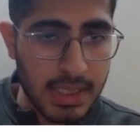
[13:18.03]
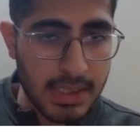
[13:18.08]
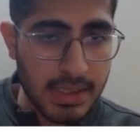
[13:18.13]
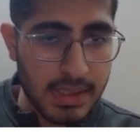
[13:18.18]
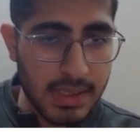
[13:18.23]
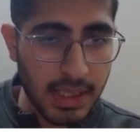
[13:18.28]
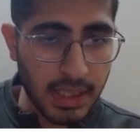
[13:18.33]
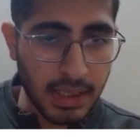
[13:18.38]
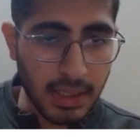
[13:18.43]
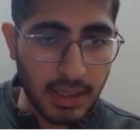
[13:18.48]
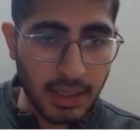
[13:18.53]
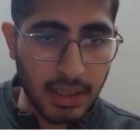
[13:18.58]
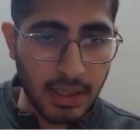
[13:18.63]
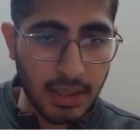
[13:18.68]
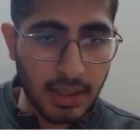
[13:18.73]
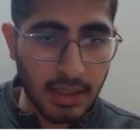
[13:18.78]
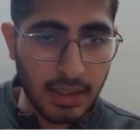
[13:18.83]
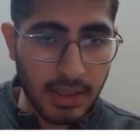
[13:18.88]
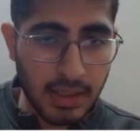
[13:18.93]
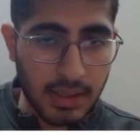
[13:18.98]
Singh.
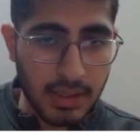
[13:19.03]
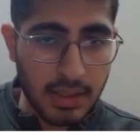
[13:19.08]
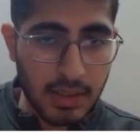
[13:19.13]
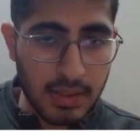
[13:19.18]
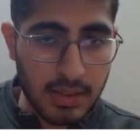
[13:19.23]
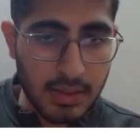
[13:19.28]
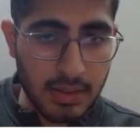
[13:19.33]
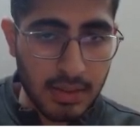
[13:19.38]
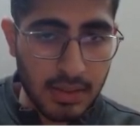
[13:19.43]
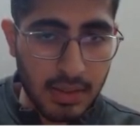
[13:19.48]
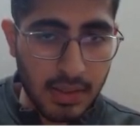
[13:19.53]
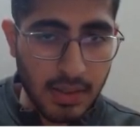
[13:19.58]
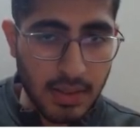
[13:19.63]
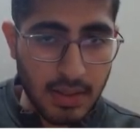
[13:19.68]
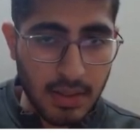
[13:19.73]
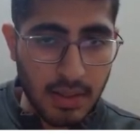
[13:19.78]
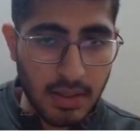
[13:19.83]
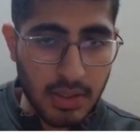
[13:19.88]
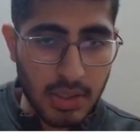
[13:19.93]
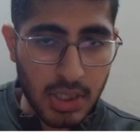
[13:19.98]

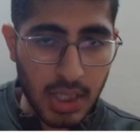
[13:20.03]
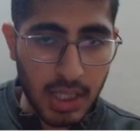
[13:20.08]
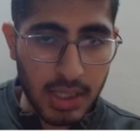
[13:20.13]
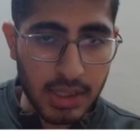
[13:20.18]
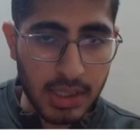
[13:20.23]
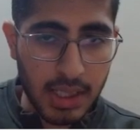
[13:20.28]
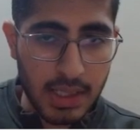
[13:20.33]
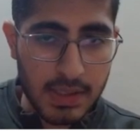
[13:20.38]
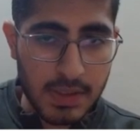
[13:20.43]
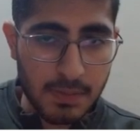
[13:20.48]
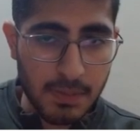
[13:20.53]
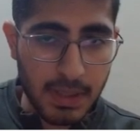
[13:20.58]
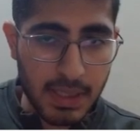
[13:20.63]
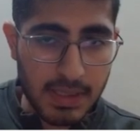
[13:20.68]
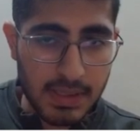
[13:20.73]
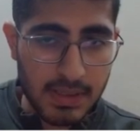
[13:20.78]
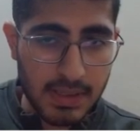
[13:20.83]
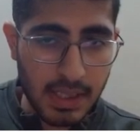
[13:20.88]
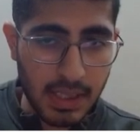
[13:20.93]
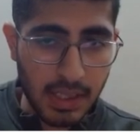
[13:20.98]
Shanta
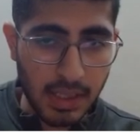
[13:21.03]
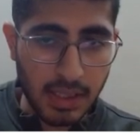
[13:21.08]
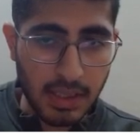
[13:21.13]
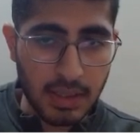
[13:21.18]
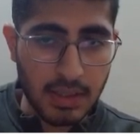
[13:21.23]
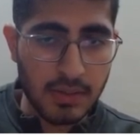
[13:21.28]
space Singh.